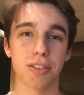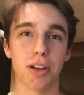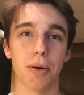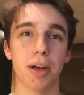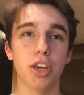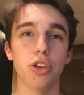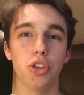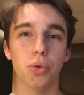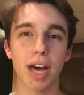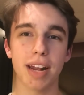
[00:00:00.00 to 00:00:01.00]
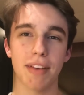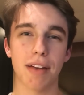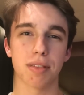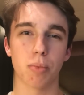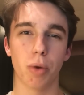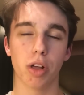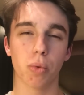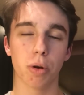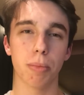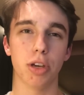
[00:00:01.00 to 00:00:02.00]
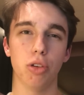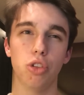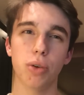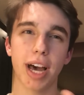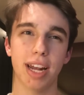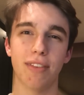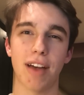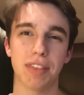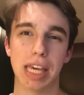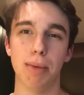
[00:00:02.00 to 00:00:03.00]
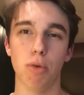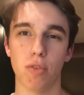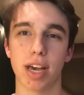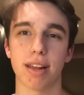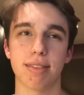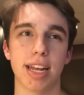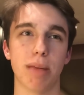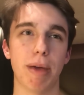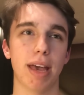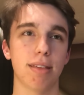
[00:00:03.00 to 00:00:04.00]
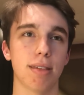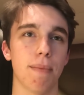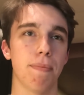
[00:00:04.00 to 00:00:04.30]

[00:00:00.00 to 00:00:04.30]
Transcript: So you do kind of have some wiggle room, but you do kind of have to keep moving at a steady pace.